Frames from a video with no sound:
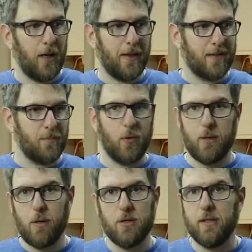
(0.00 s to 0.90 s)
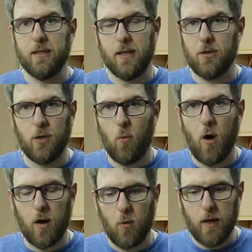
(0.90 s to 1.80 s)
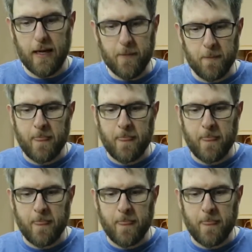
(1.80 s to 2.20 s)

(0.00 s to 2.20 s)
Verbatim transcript: and that's pretty much it and you can walk away.